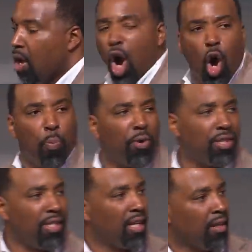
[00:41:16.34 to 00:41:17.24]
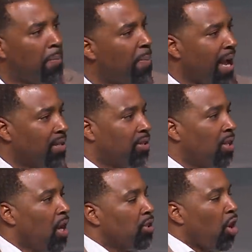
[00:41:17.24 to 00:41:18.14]
Oprah said it the best
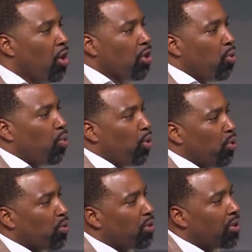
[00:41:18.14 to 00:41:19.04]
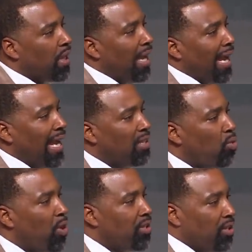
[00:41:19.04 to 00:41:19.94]
turn your wounds into
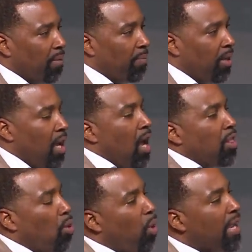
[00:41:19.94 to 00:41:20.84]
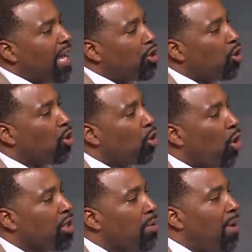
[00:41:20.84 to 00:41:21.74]
wisdom. The way that you're
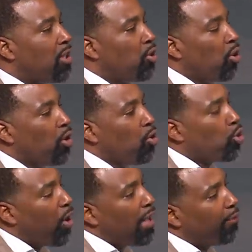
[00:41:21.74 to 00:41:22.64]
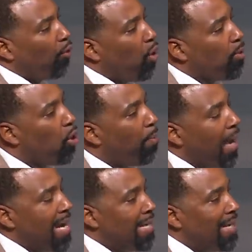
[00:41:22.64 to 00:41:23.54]
going to make sure you transform your
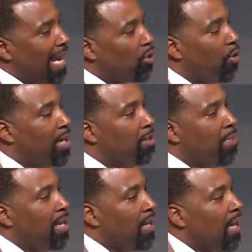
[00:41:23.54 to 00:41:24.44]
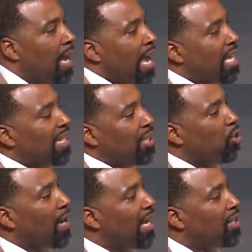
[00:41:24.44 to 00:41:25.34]
pain and not transmit it is that you
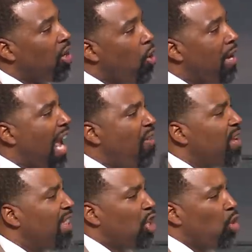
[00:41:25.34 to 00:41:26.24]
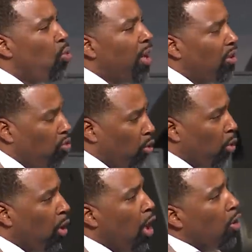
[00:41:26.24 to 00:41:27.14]
got to turn everything you went
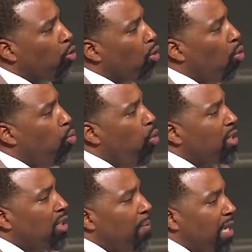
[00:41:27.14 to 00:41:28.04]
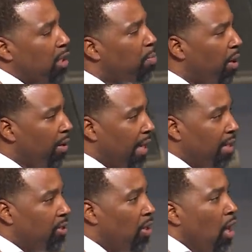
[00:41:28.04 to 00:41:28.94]
through through the wisdom
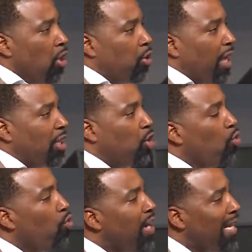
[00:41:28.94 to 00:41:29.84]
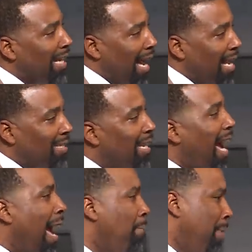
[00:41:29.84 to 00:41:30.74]
experience so that you realize
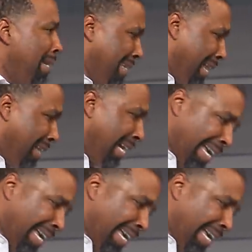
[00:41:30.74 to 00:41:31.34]
I've been there,